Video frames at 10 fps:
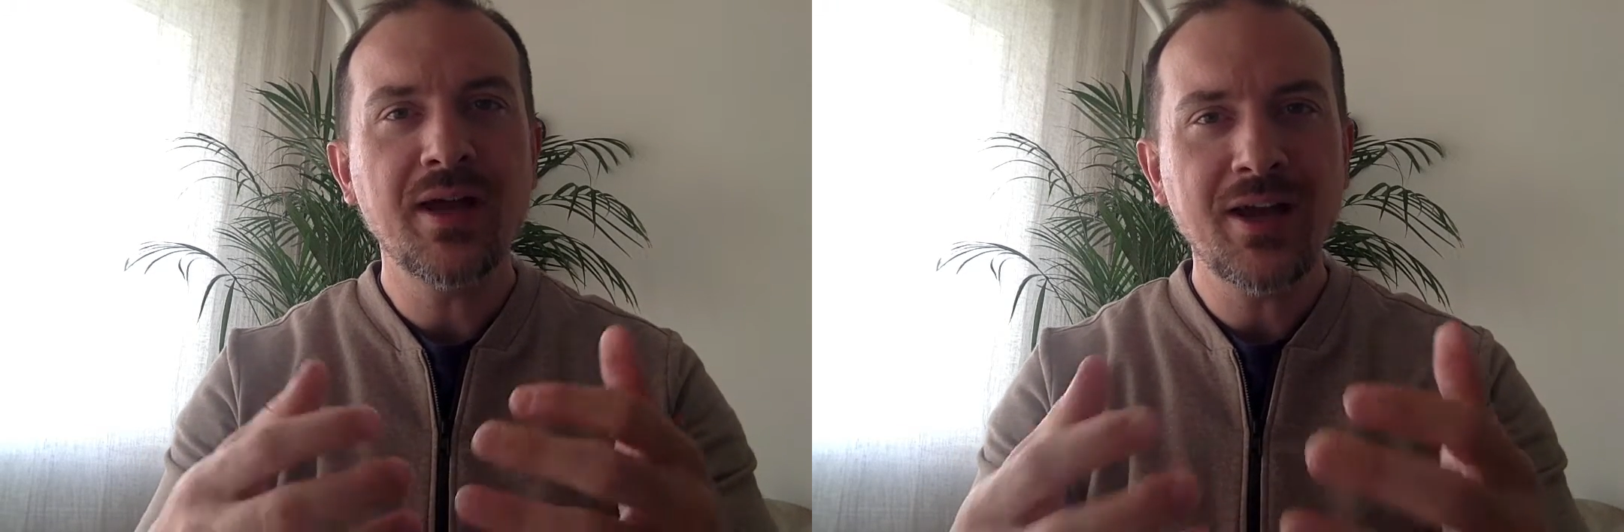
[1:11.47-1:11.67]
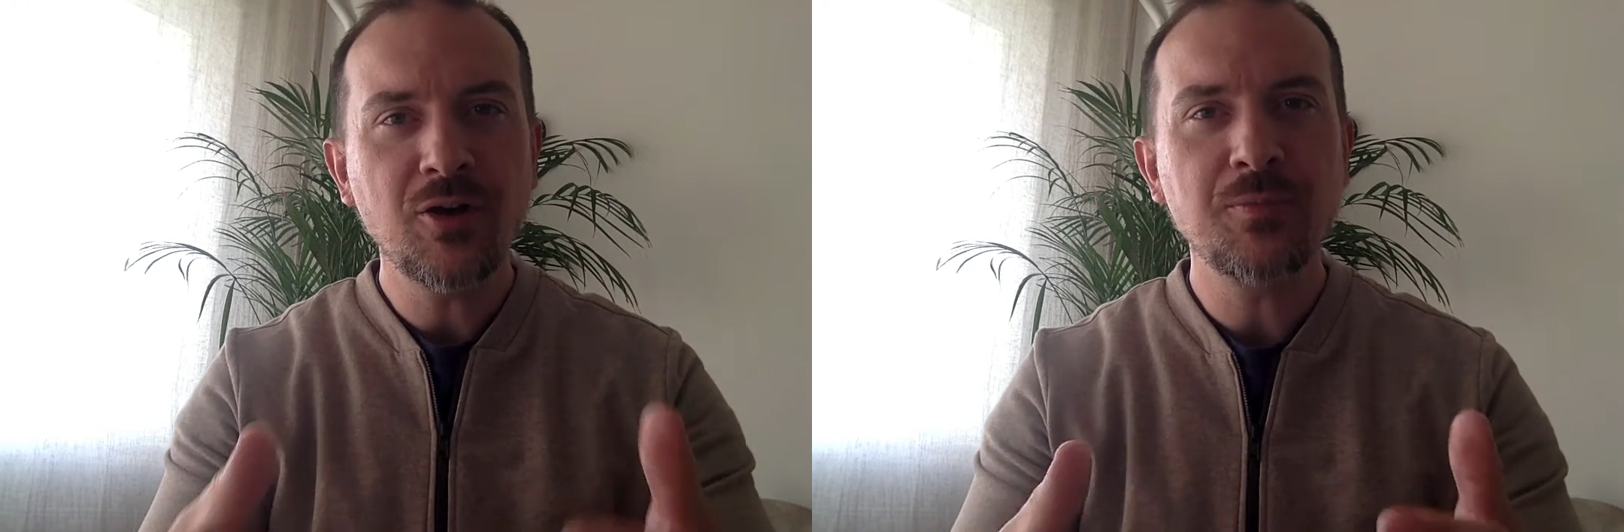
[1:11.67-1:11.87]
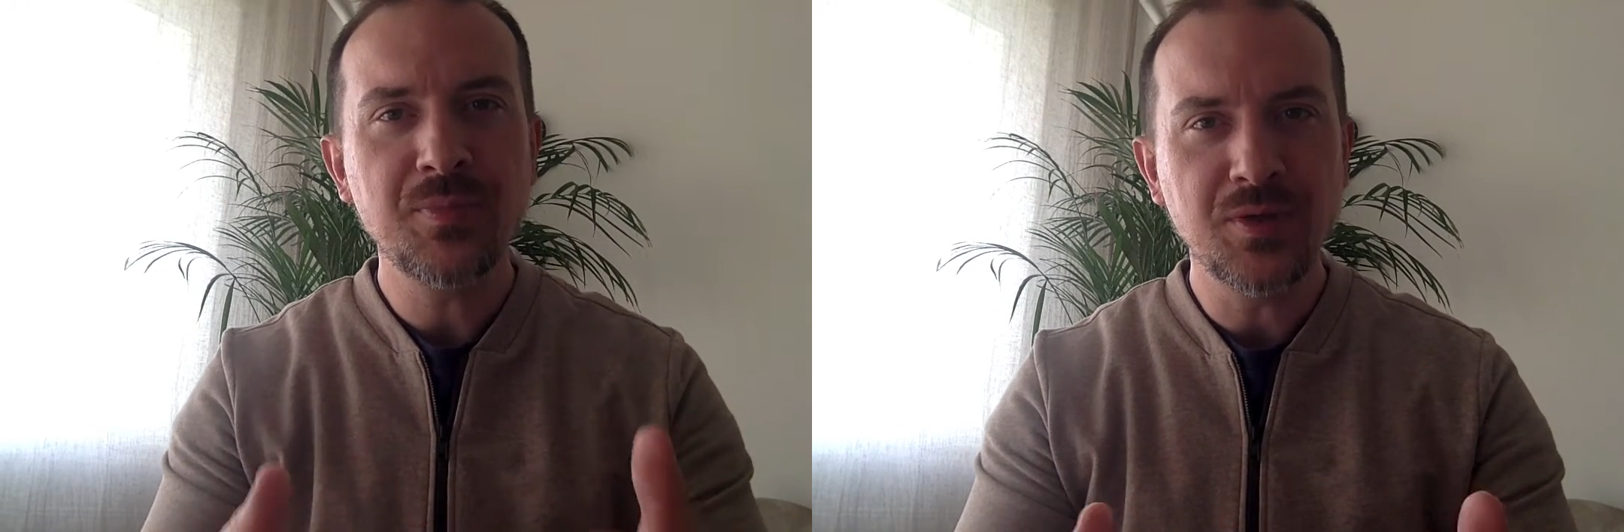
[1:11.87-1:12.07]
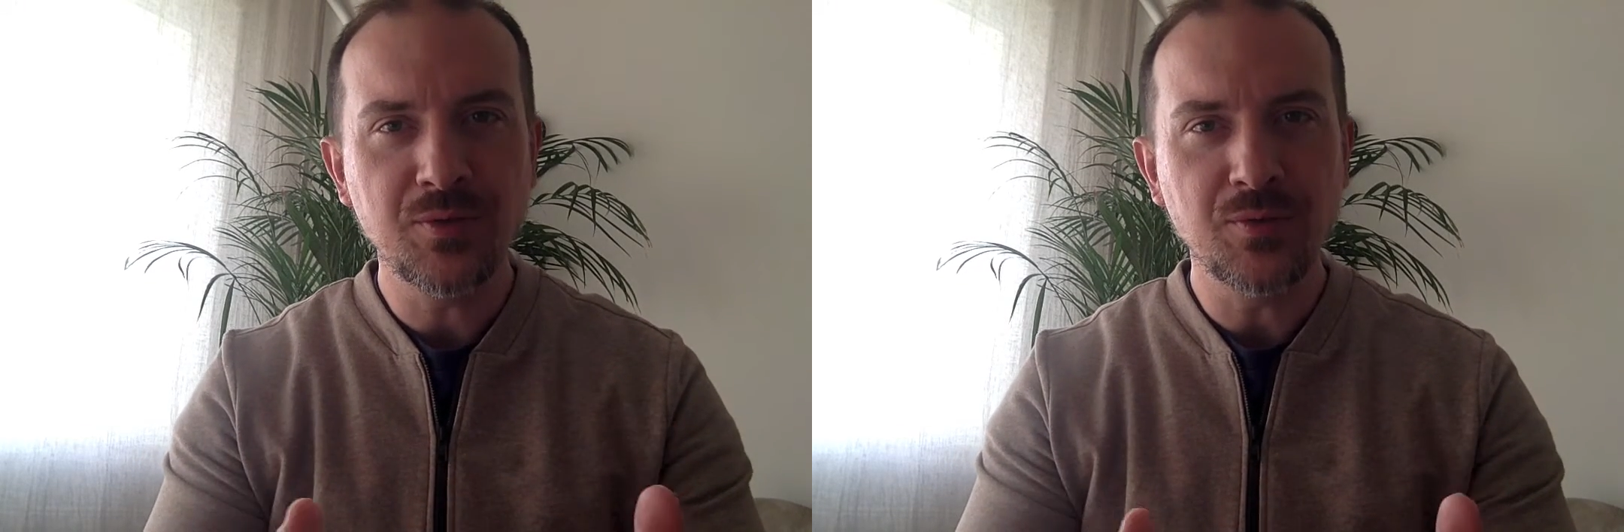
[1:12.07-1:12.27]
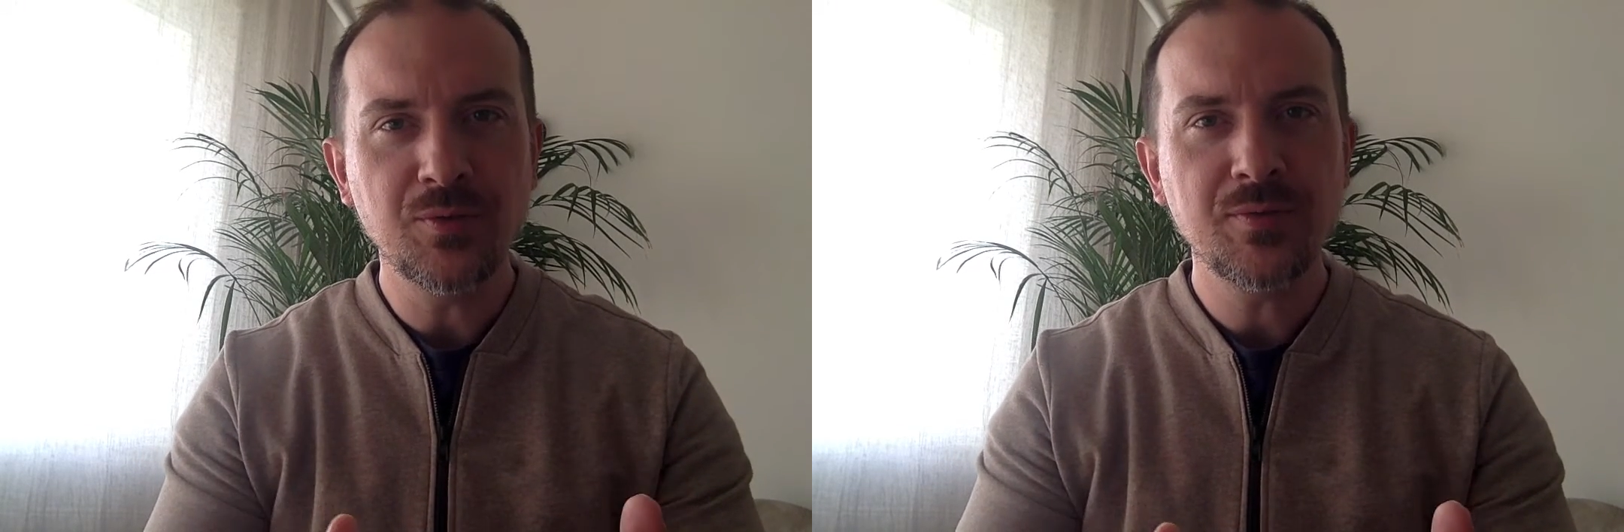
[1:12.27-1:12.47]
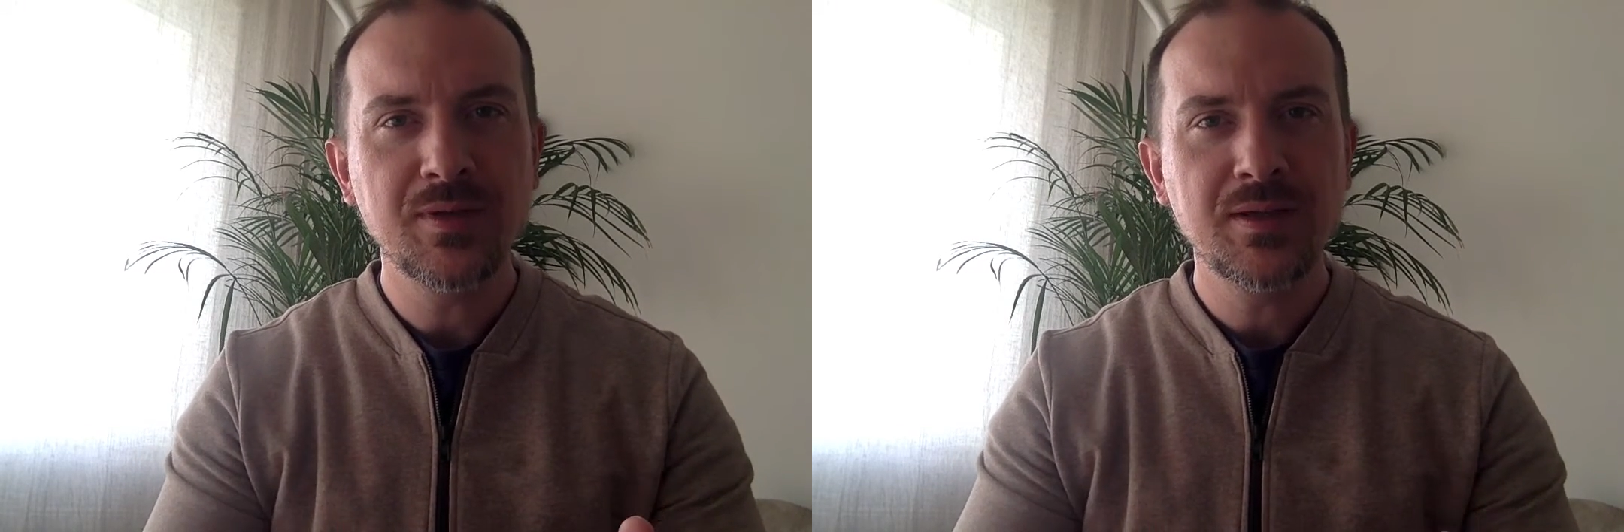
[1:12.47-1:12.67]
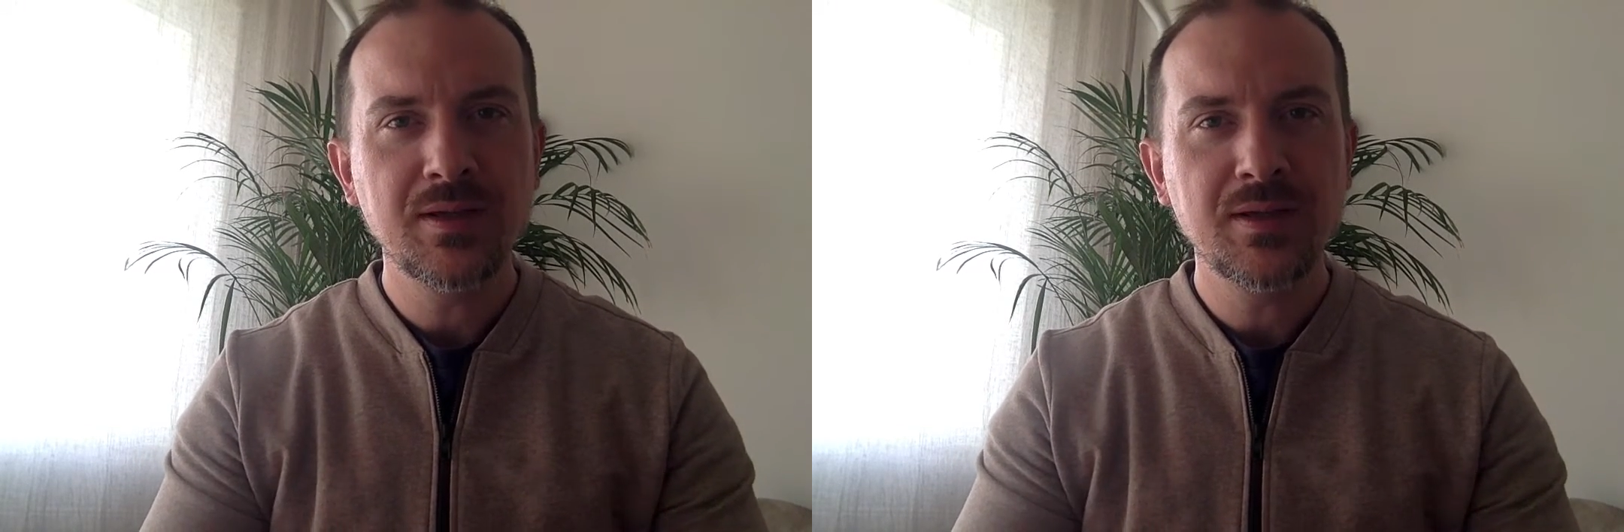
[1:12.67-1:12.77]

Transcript: help you